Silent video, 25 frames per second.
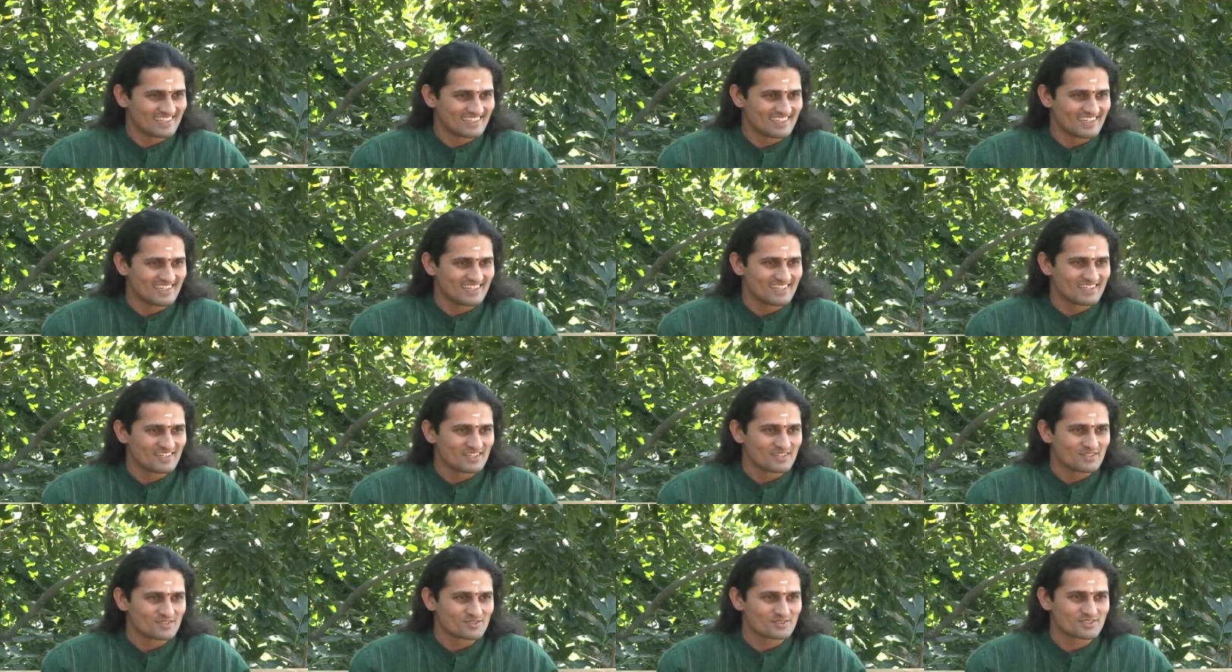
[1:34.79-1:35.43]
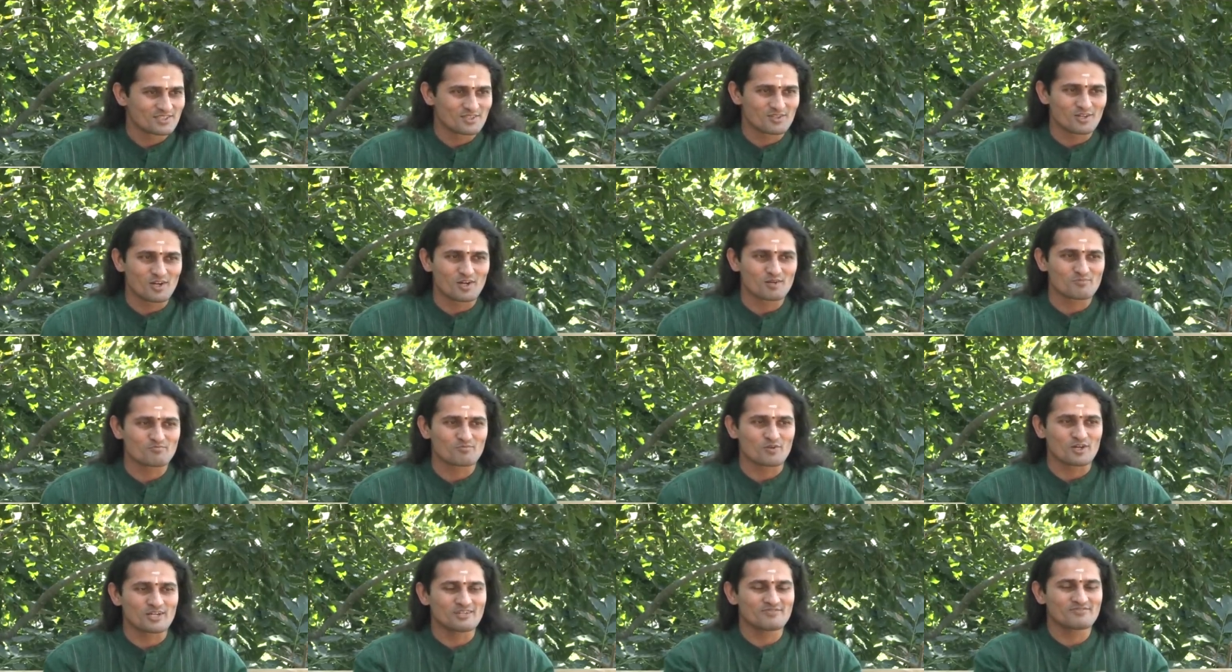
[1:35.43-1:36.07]
Yeah. So they
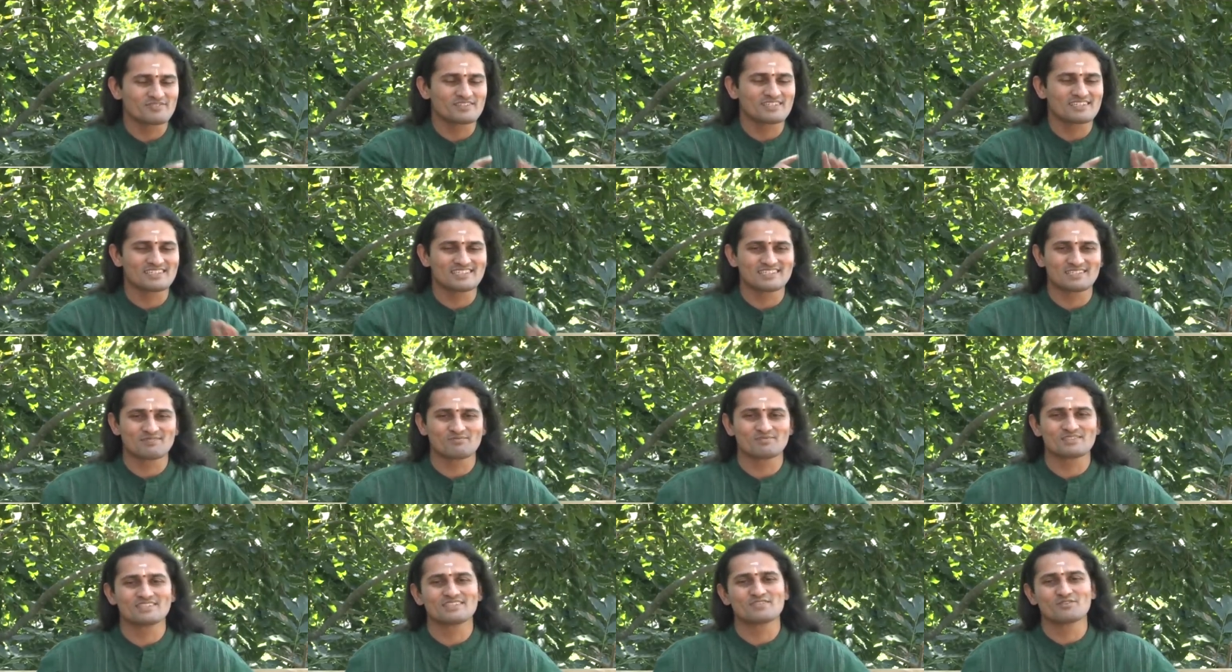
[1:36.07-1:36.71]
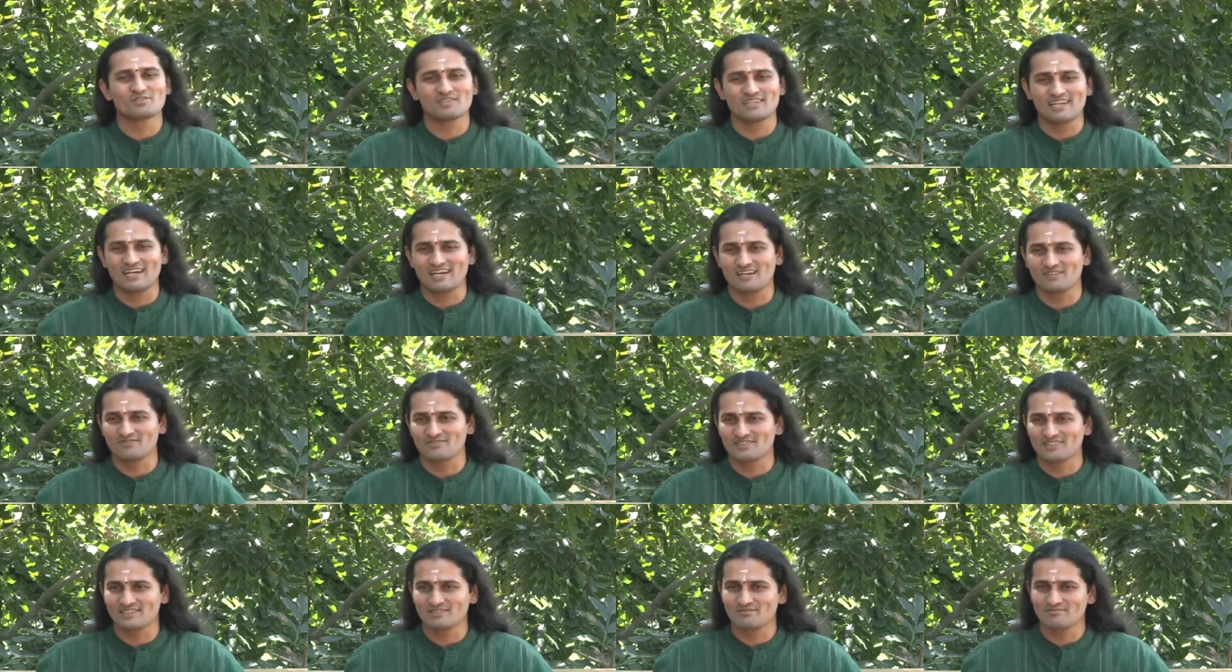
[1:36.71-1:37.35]
would point fingers at me, they would
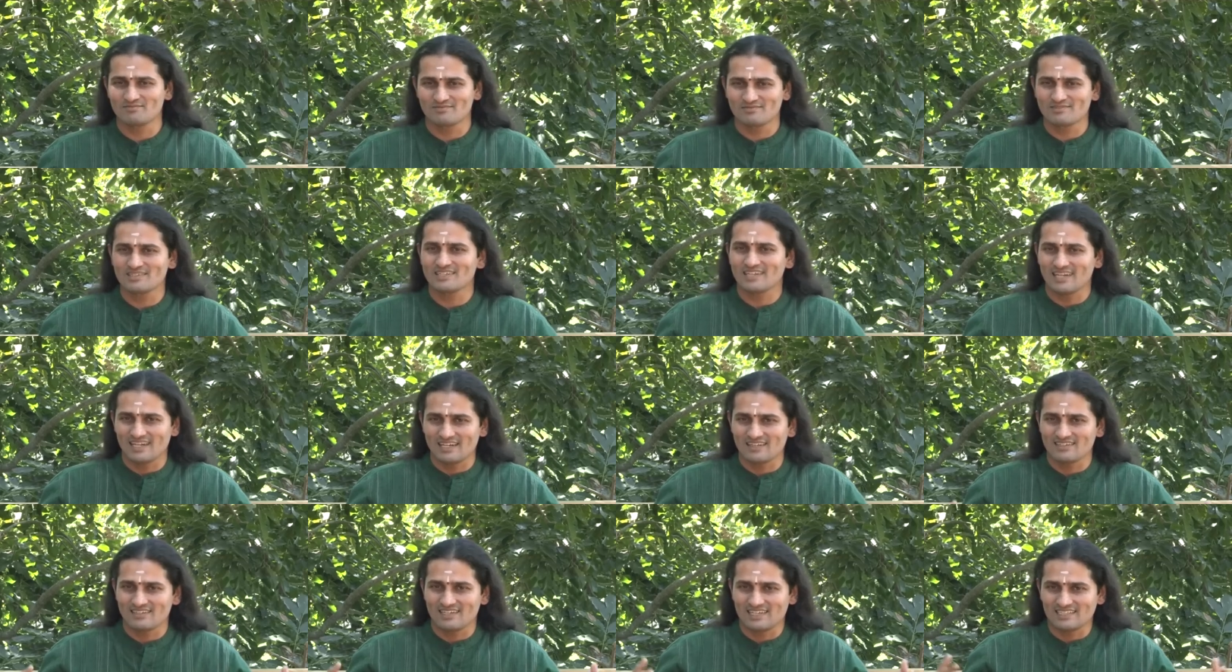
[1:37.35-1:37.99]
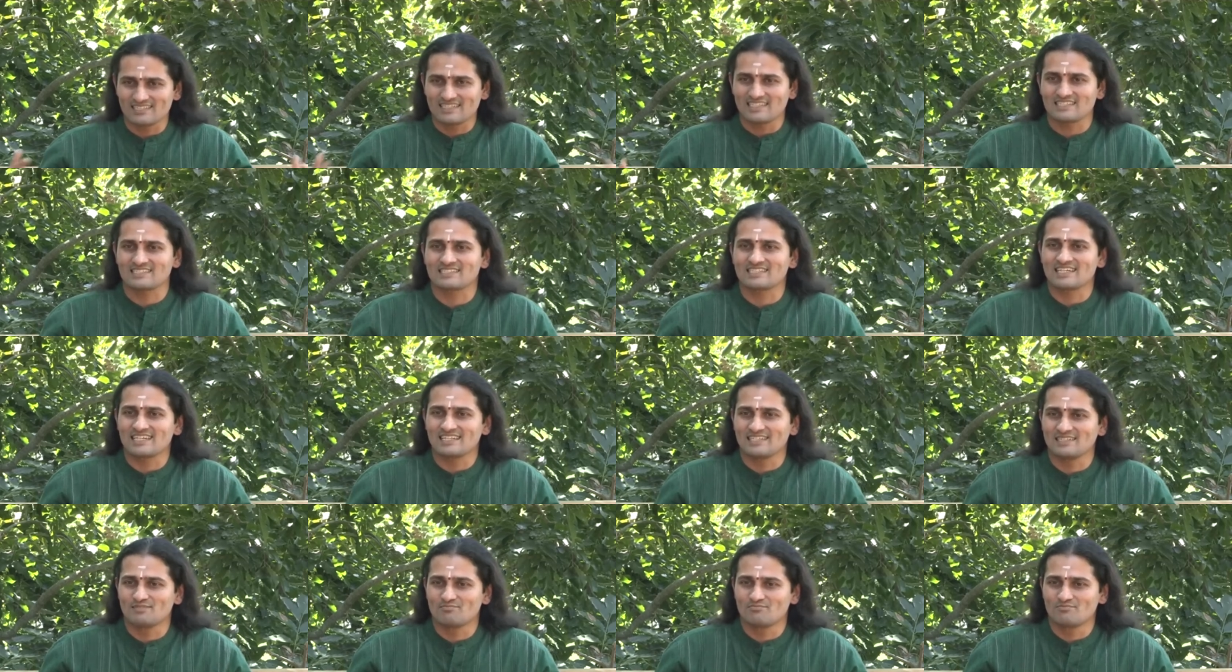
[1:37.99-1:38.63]
laugh, and it, as I
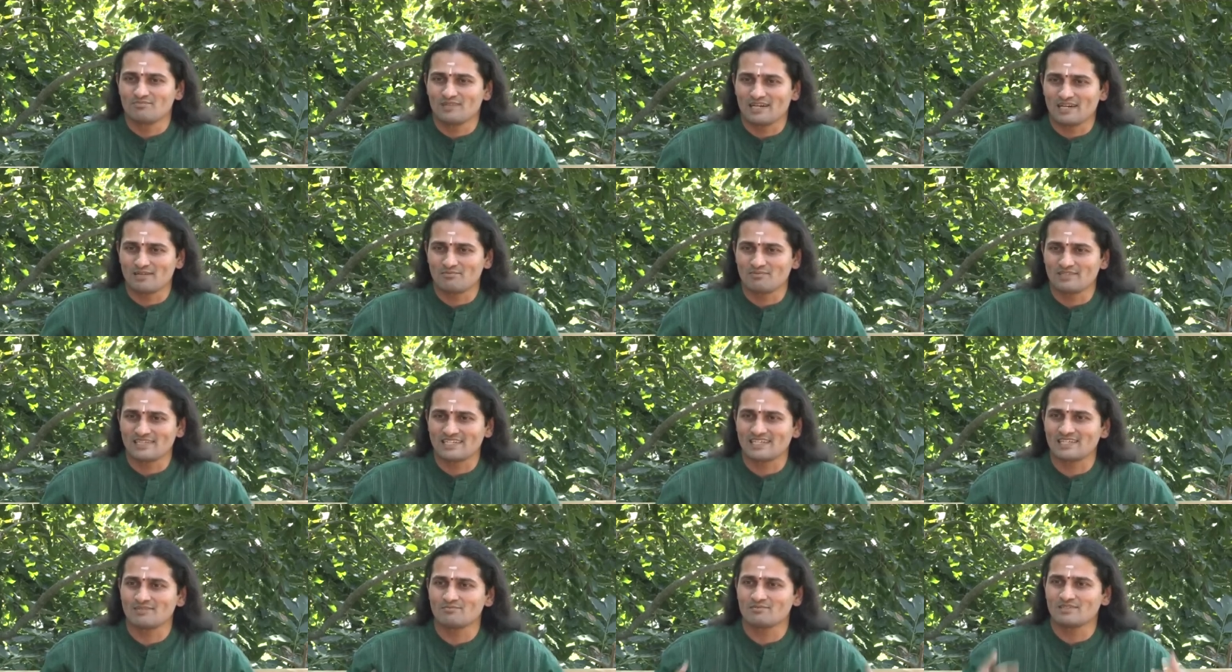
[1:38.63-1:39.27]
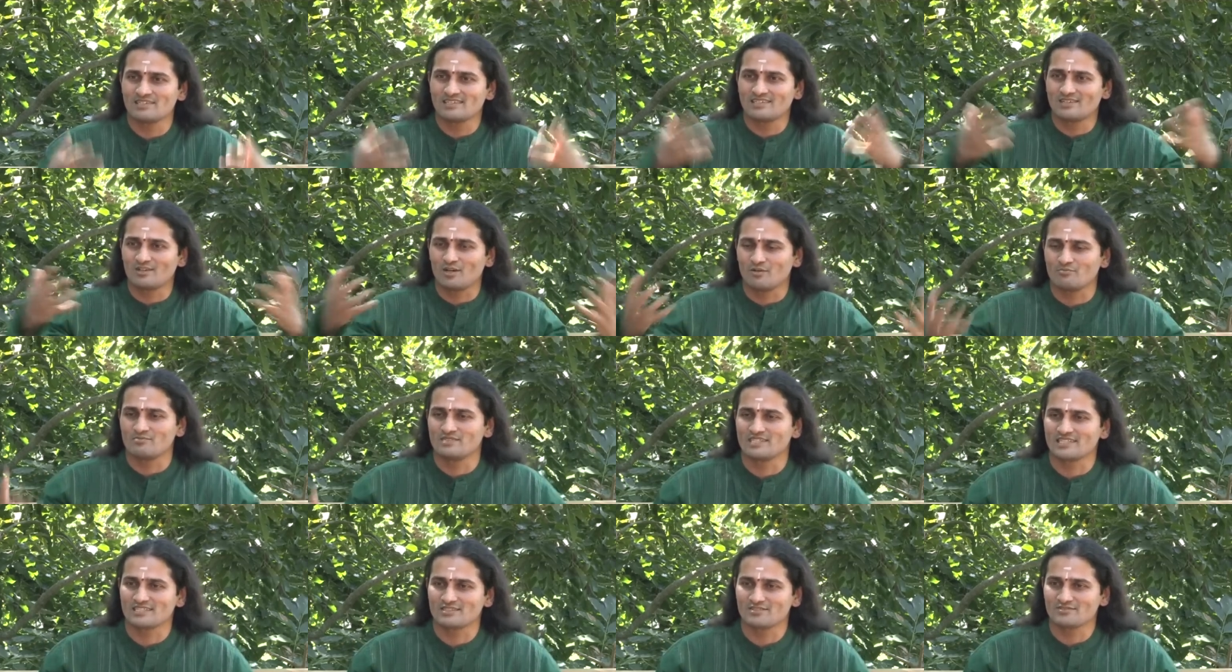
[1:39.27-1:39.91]
said, it, I became an
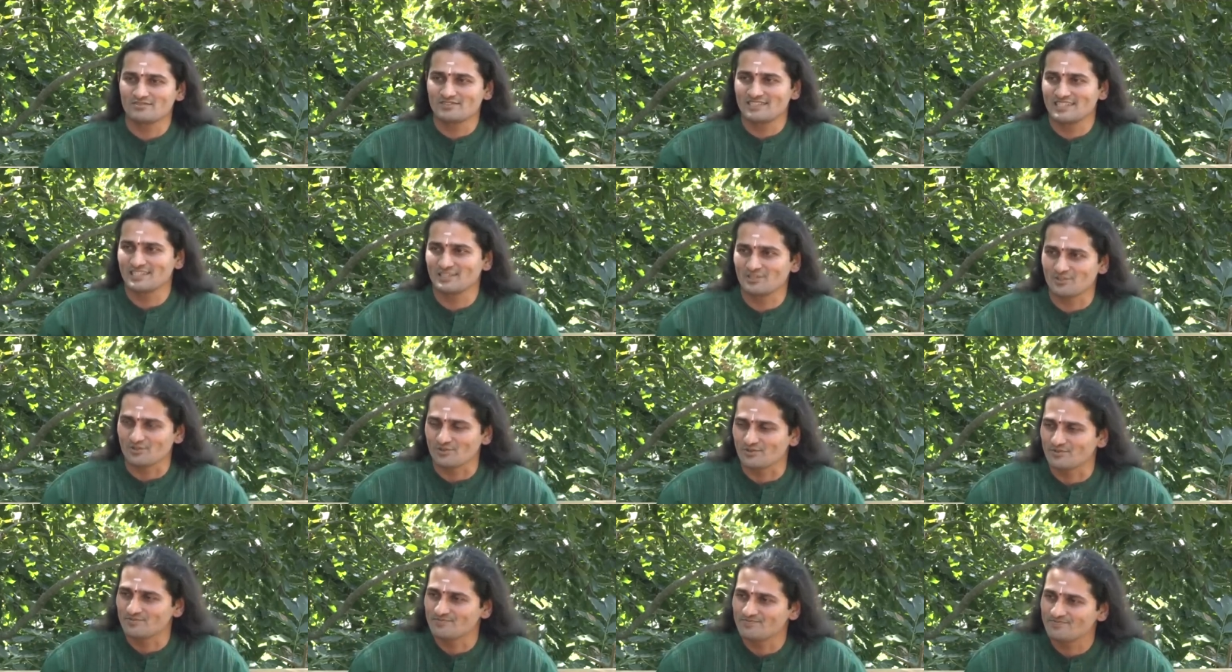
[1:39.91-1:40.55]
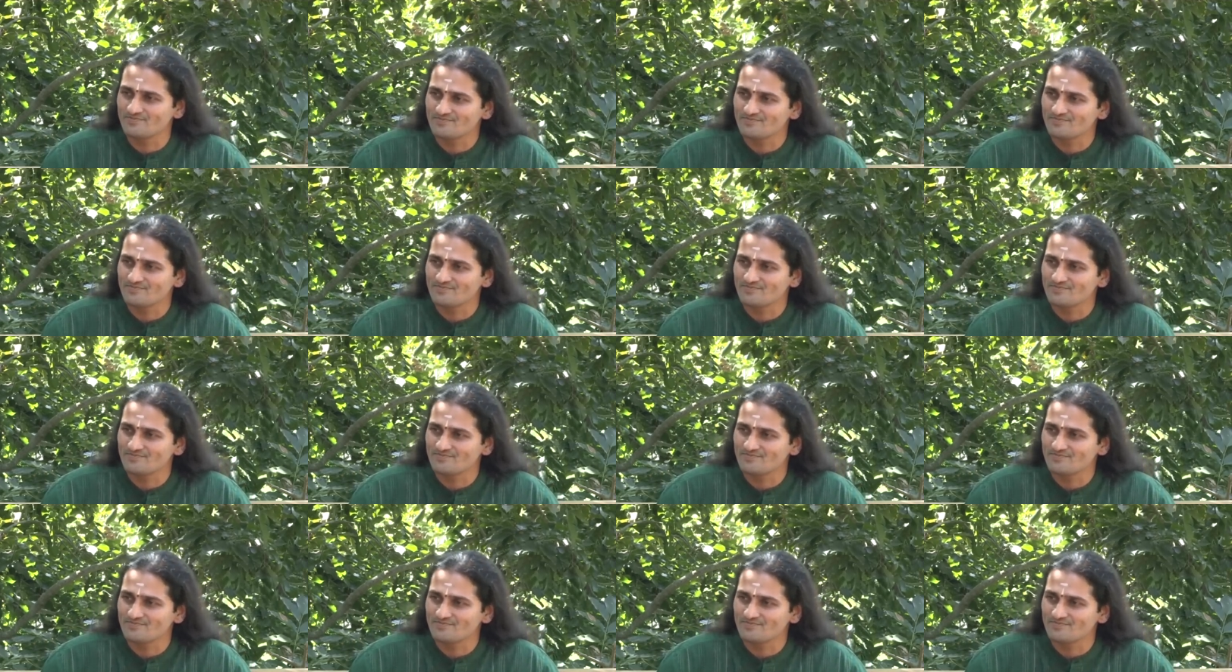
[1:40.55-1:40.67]
object of ridicule.